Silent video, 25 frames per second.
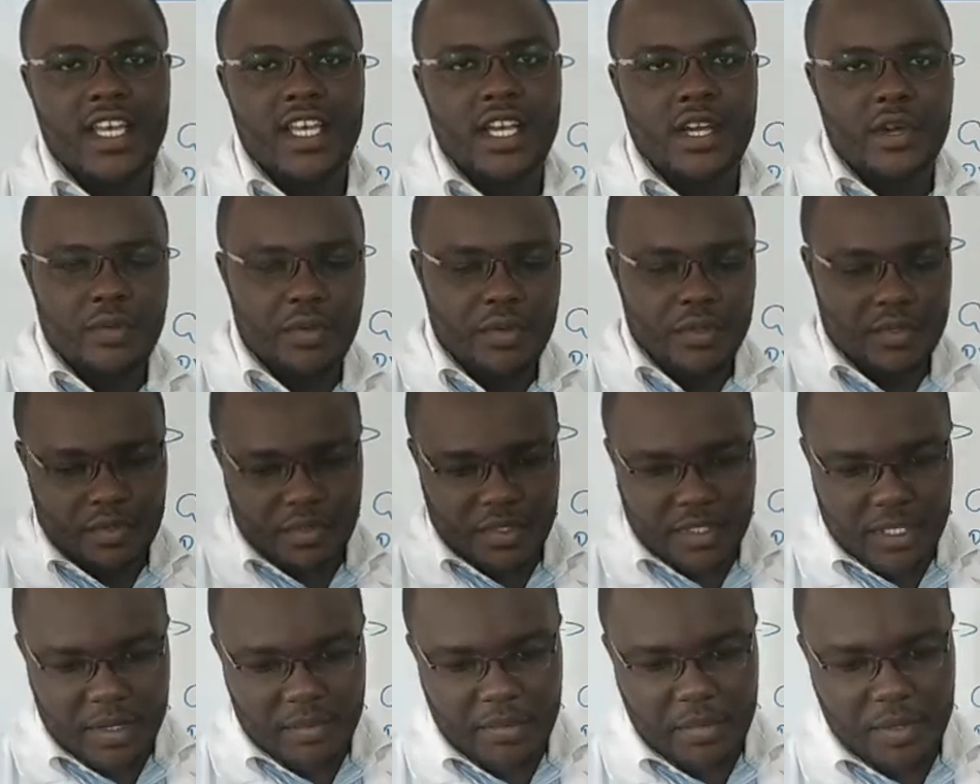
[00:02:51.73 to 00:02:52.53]
which we
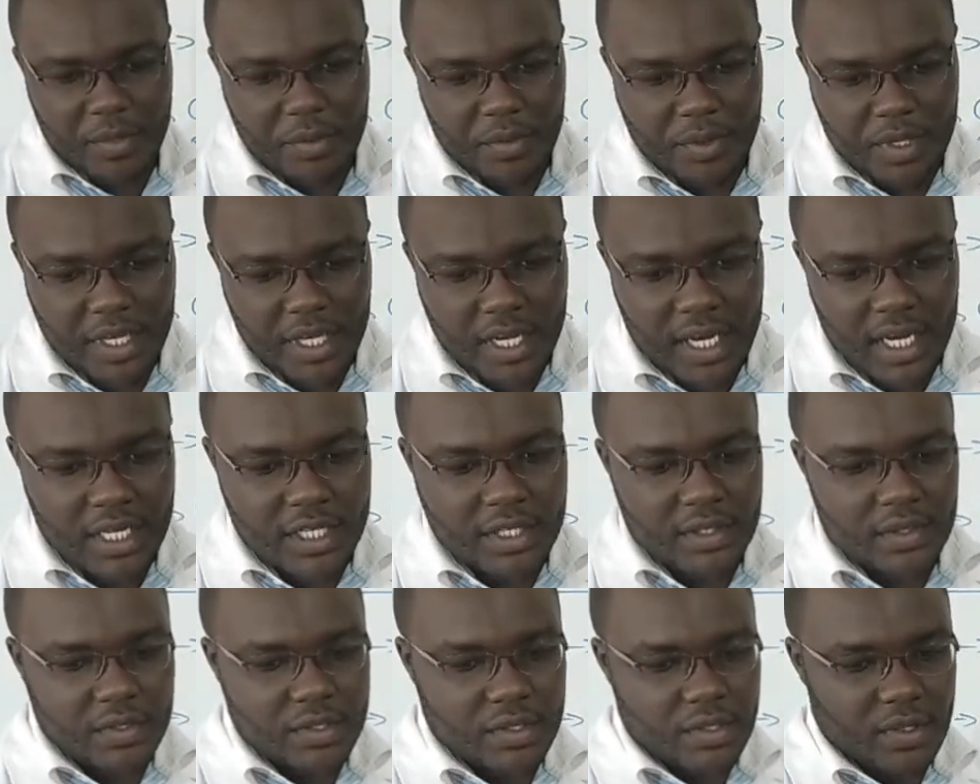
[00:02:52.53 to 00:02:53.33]
shall be looking at
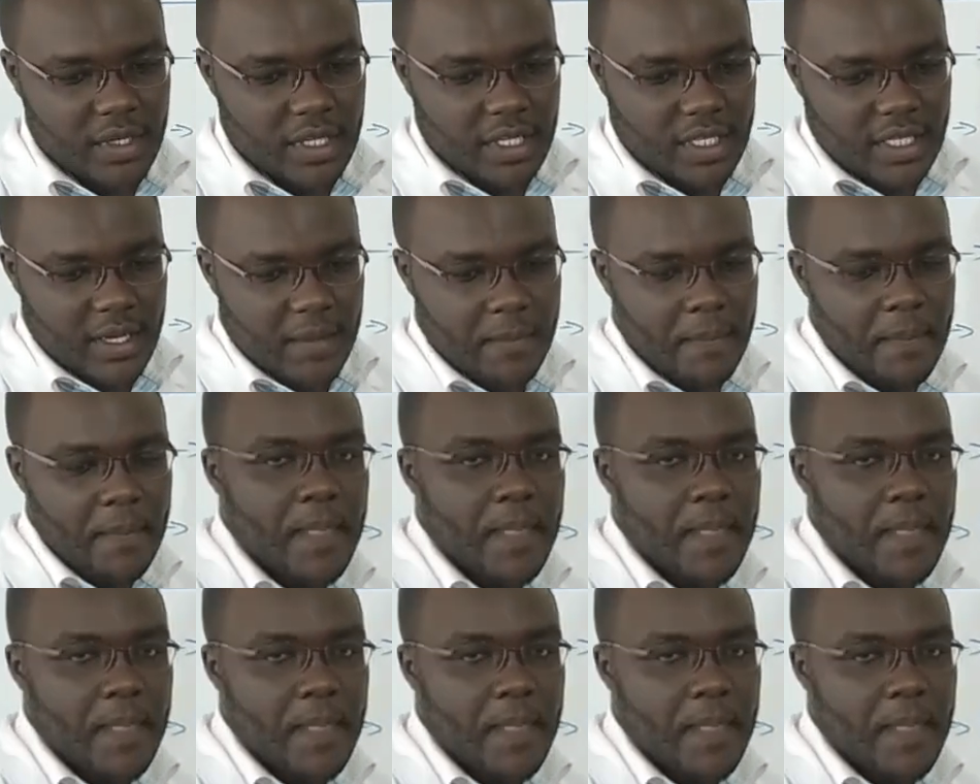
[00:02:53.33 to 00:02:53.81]
also later.